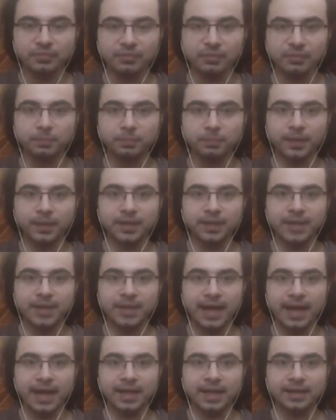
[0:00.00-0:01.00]

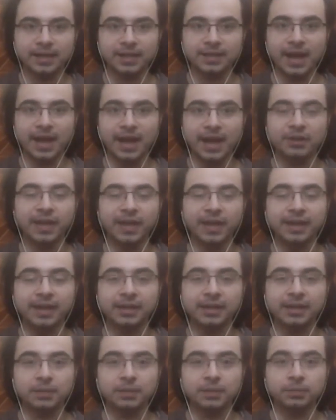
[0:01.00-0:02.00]
But then Daryl
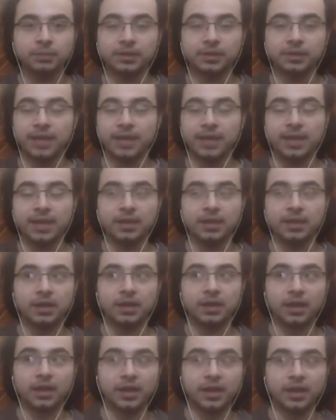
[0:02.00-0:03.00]
ended up taking
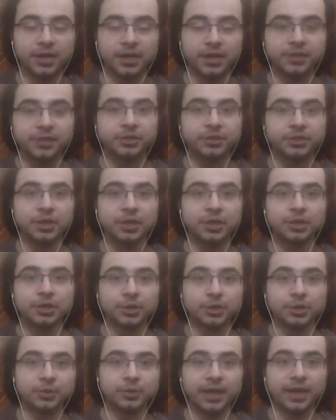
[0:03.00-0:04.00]
a herd
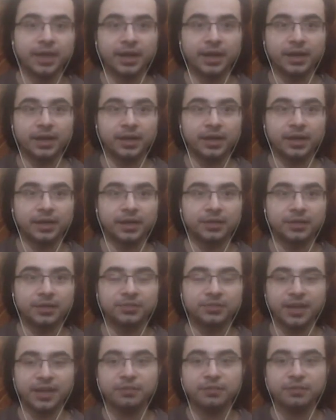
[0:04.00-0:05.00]
to their
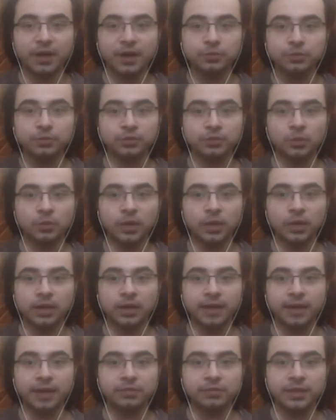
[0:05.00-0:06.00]
safe house or
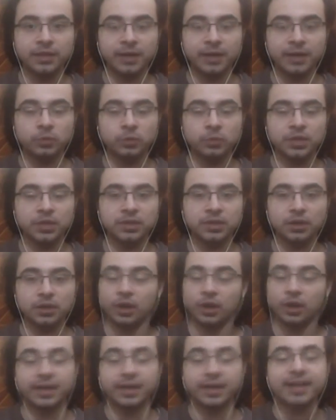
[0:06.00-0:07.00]
whatever that was, or
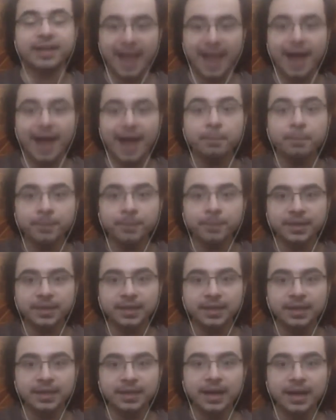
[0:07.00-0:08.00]
their camp.
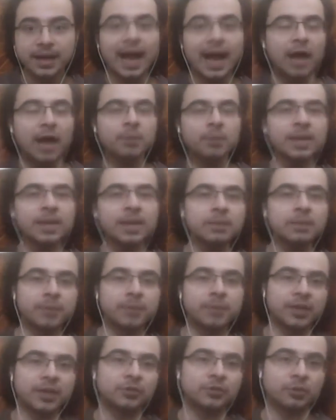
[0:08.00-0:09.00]
How many
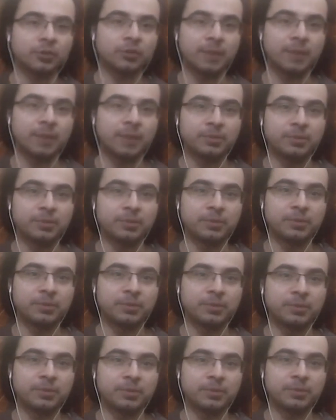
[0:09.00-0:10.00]
kids or babies do you
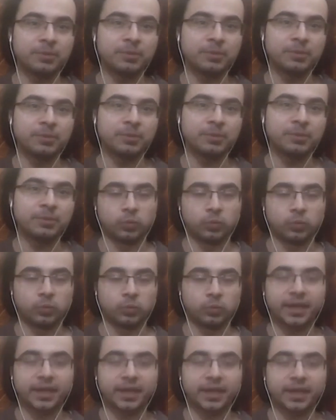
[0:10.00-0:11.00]
think were
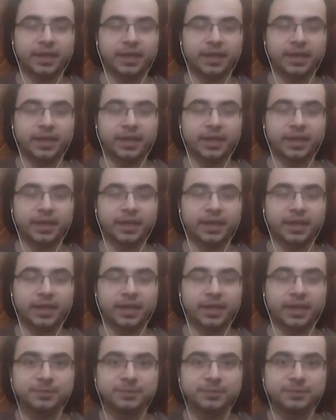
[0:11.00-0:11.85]
killed during that?